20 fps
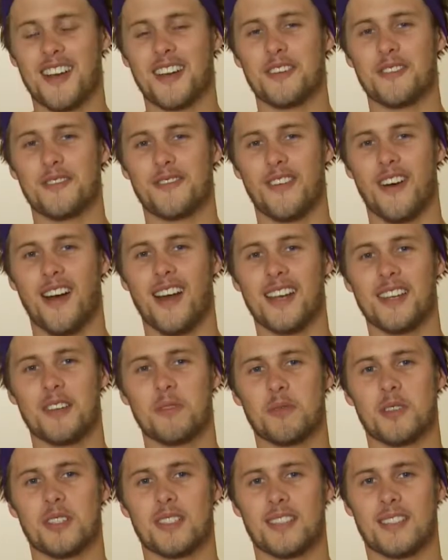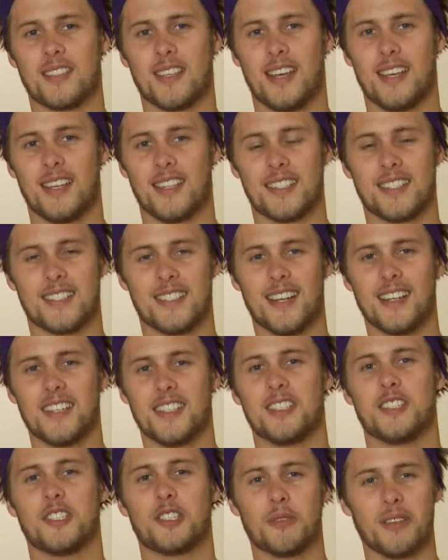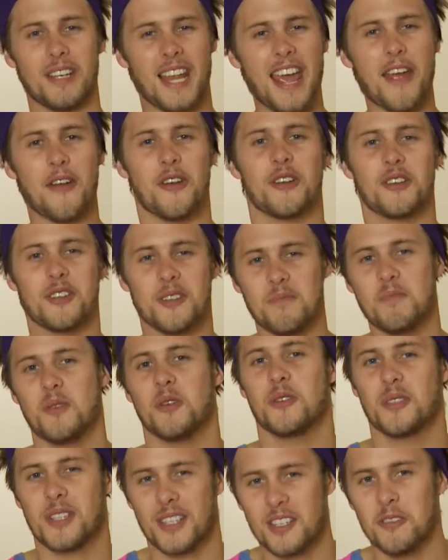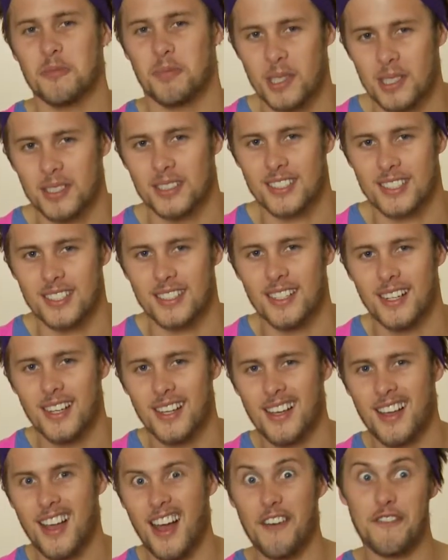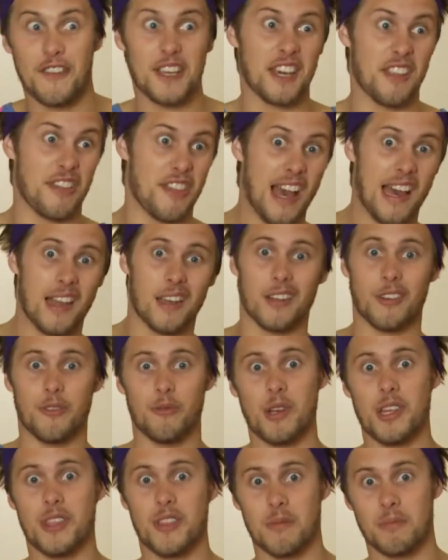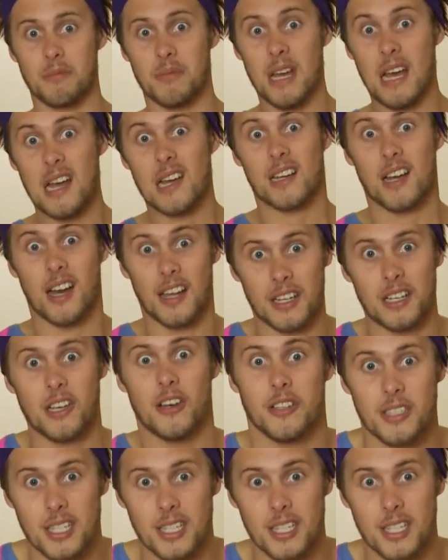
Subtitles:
could find was a study into inherited music ability. I figure that and rhythm kind of go